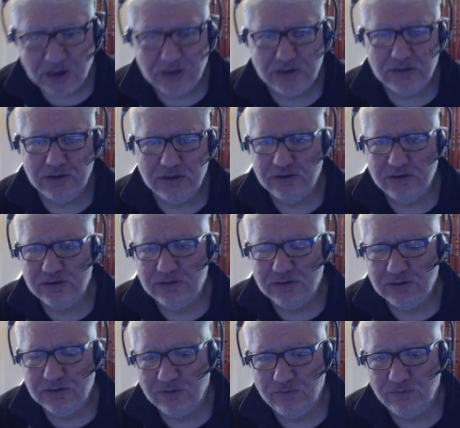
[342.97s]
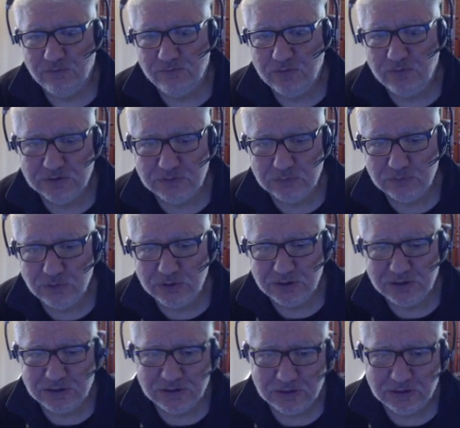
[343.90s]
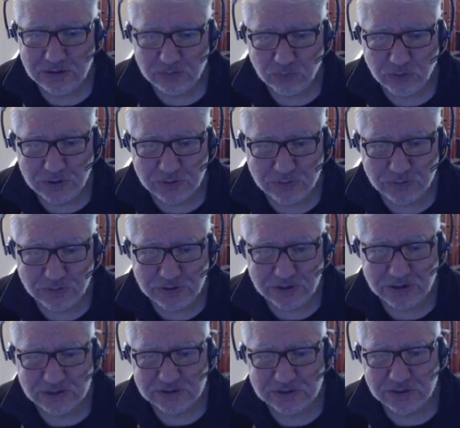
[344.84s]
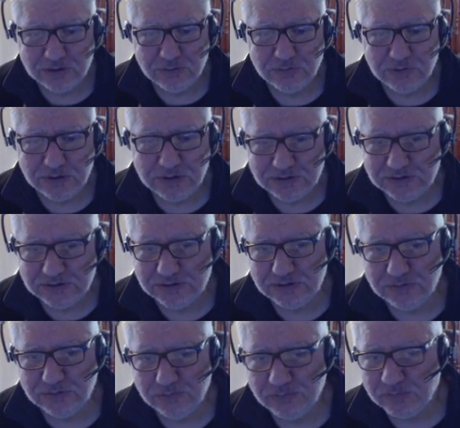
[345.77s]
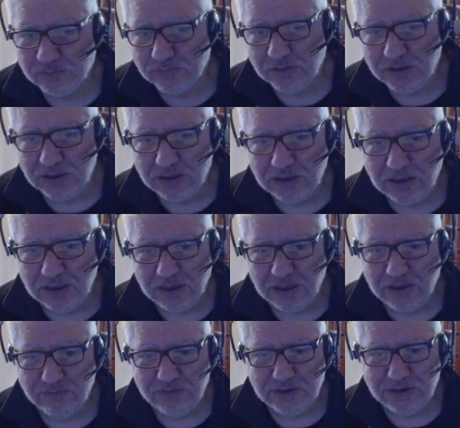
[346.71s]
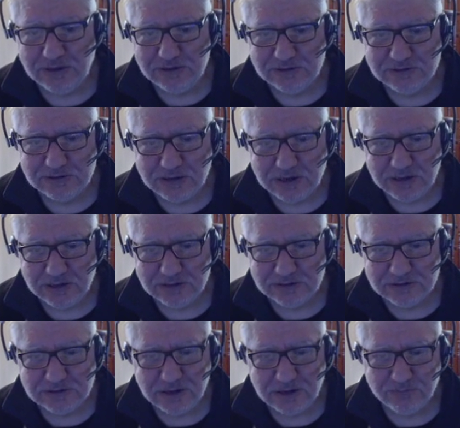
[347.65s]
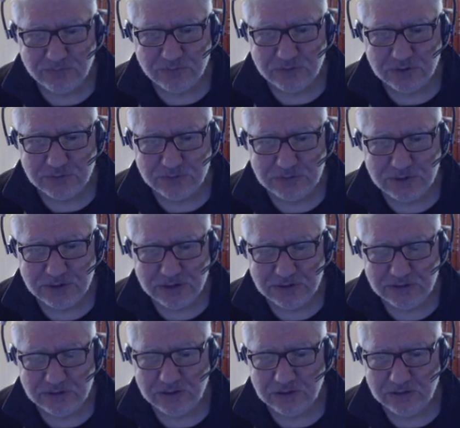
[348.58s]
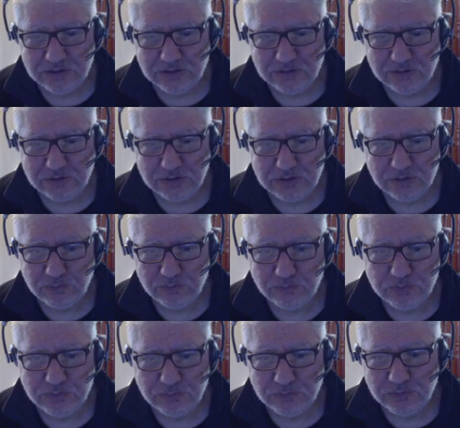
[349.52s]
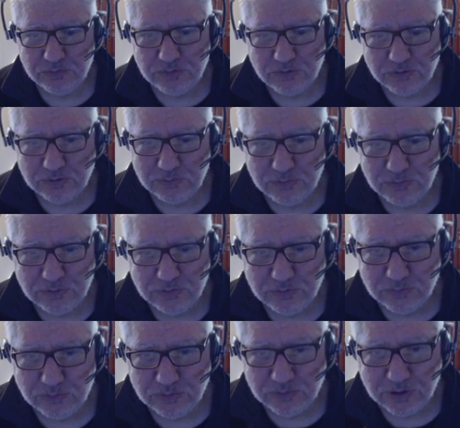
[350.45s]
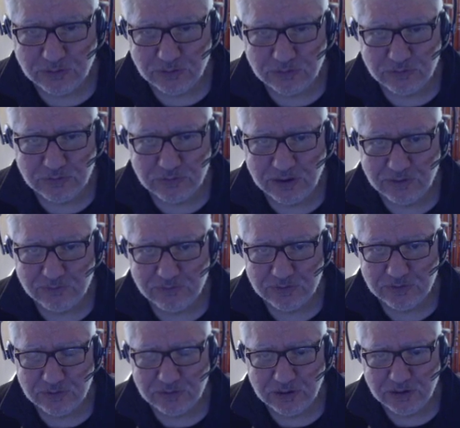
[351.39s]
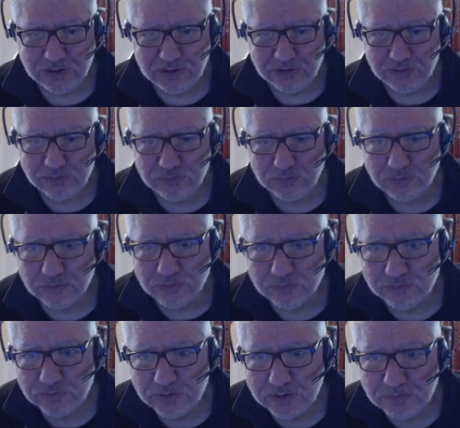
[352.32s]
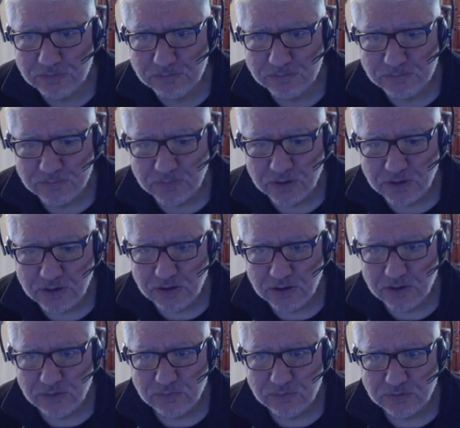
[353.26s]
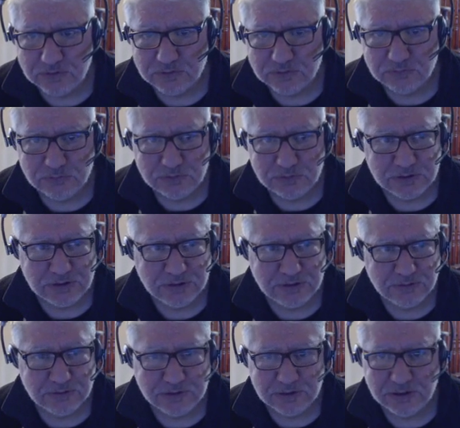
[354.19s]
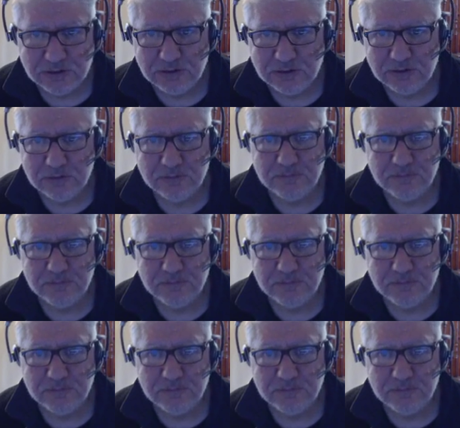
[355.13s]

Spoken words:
It if it falls within their window, yes. Otherwise, if they decide it's time for an update, they'll reboot your computer without you having any control over it, which is really irritating.